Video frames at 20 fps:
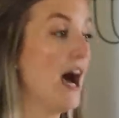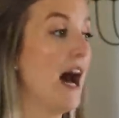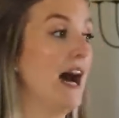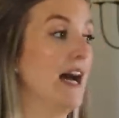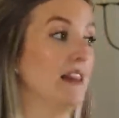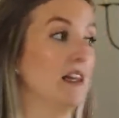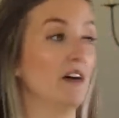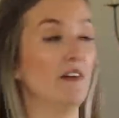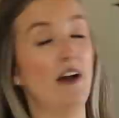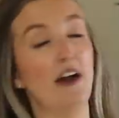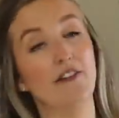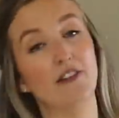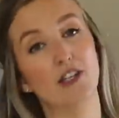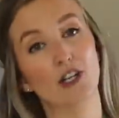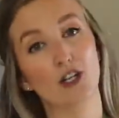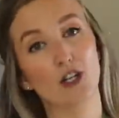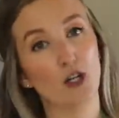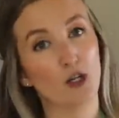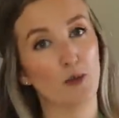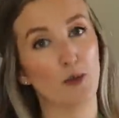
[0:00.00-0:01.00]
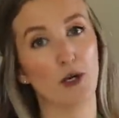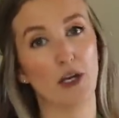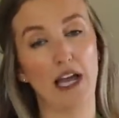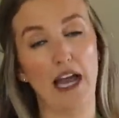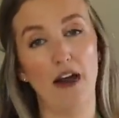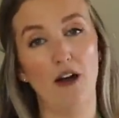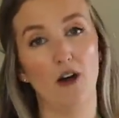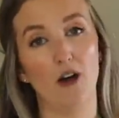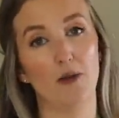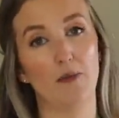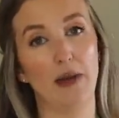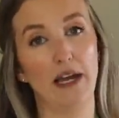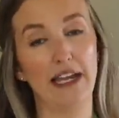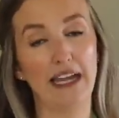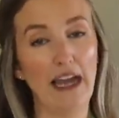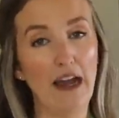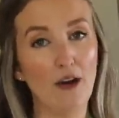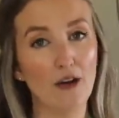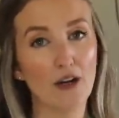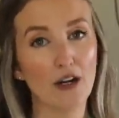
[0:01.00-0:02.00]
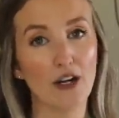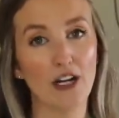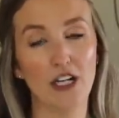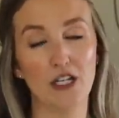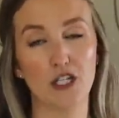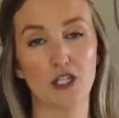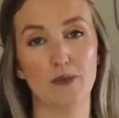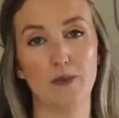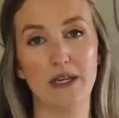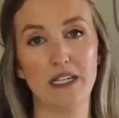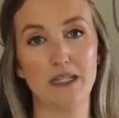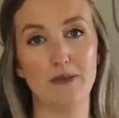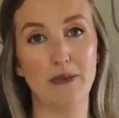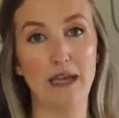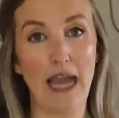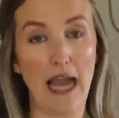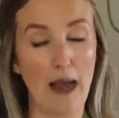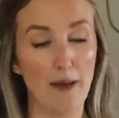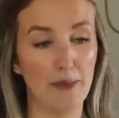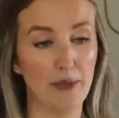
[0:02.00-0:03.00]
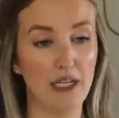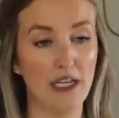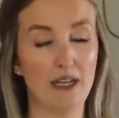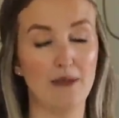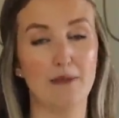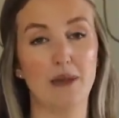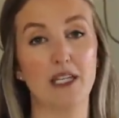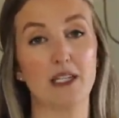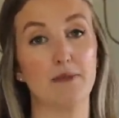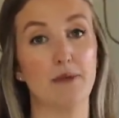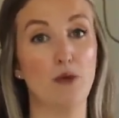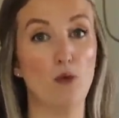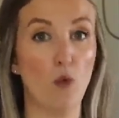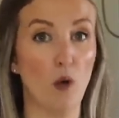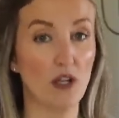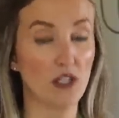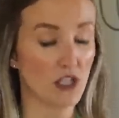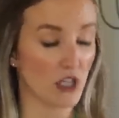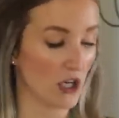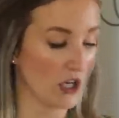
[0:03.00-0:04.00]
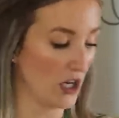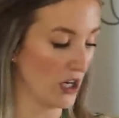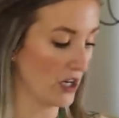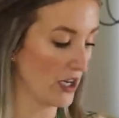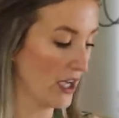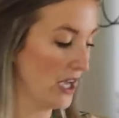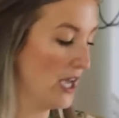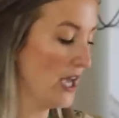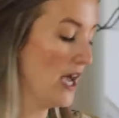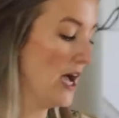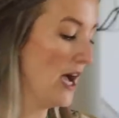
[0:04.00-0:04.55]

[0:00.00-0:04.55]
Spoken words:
I love having a cookbook out on my counter. It just makes me happy. It makes me want to cook.